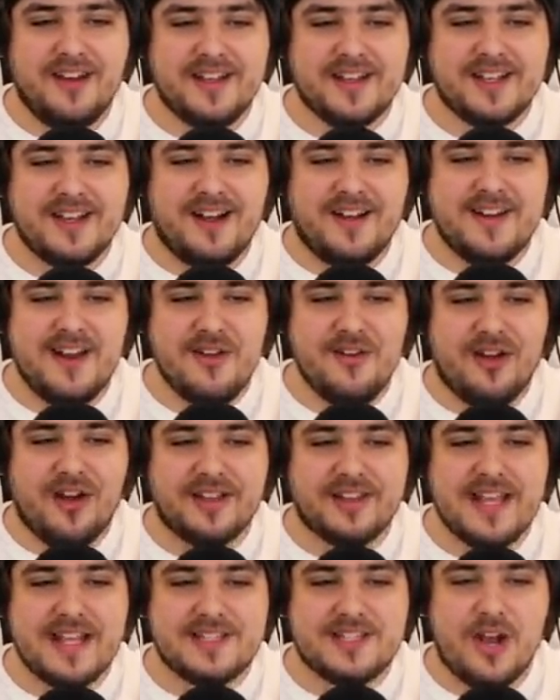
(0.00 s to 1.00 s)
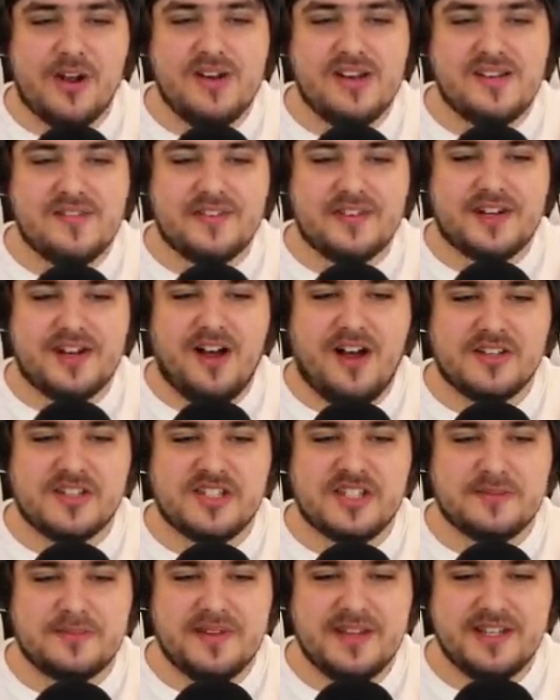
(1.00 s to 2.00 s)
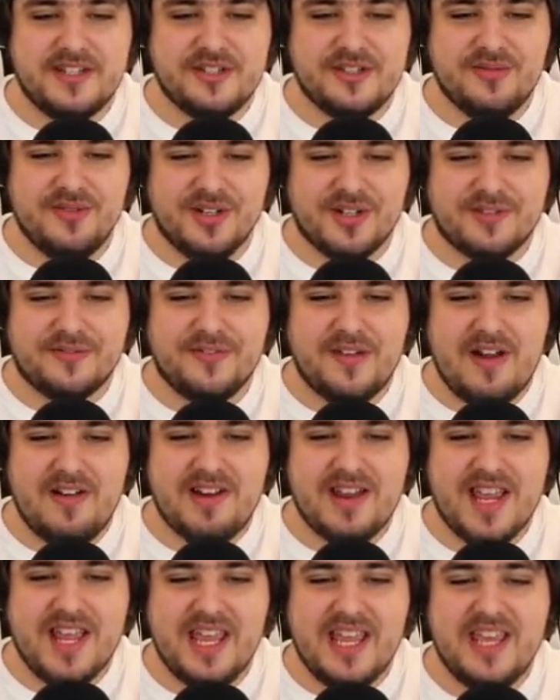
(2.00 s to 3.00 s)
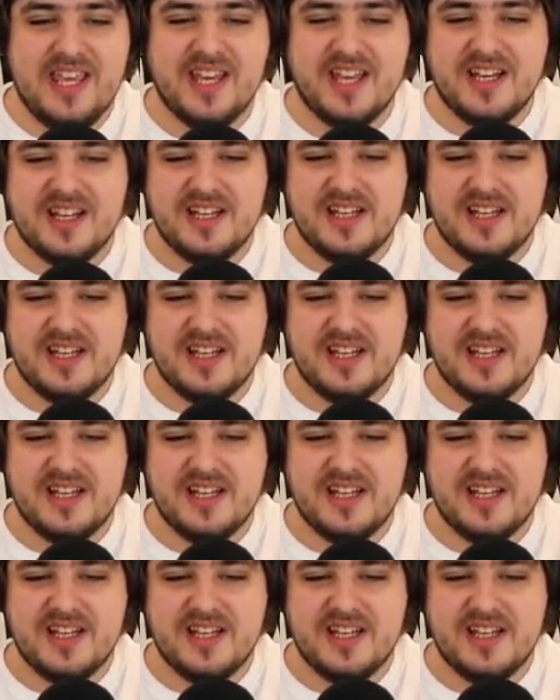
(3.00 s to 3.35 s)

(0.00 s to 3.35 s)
like I know like they're totally different classes, but they do look very